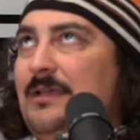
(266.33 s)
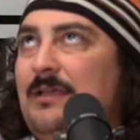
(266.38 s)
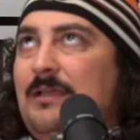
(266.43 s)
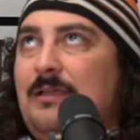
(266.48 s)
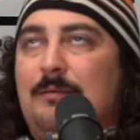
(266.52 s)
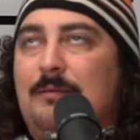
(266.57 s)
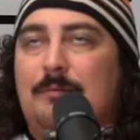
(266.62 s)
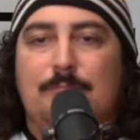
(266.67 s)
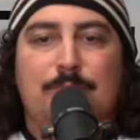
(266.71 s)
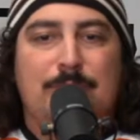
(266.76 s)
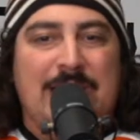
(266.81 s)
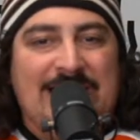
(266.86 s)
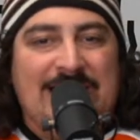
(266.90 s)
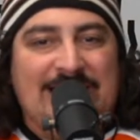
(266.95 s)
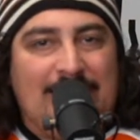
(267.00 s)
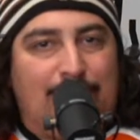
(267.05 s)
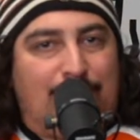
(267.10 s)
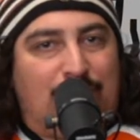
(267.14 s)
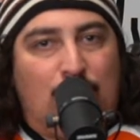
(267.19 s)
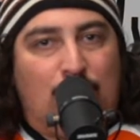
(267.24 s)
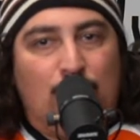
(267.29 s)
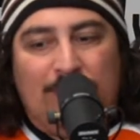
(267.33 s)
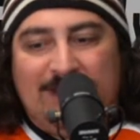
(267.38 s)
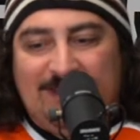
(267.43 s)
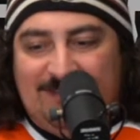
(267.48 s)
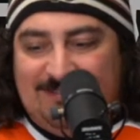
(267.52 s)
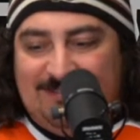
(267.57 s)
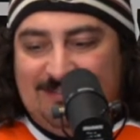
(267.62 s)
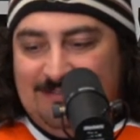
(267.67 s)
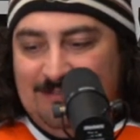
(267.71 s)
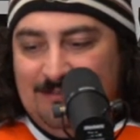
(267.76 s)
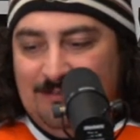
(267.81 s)
made a
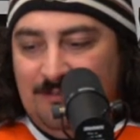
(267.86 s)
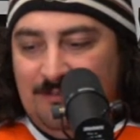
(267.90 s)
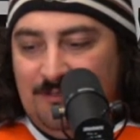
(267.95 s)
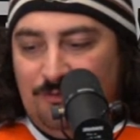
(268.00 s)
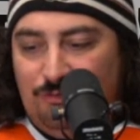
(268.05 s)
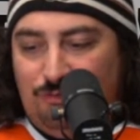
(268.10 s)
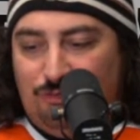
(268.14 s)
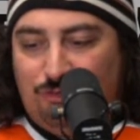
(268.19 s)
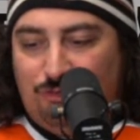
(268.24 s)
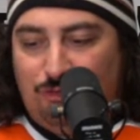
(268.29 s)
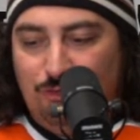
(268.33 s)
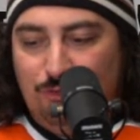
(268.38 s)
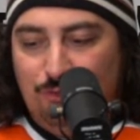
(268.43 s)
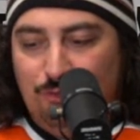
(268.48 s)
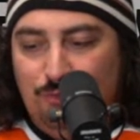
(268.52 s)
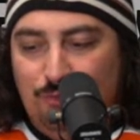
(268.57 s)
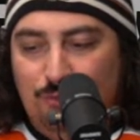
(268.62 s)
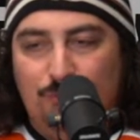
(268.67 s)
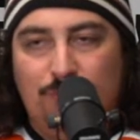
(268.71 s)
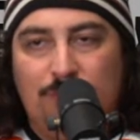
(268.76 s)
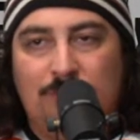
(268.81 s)
point to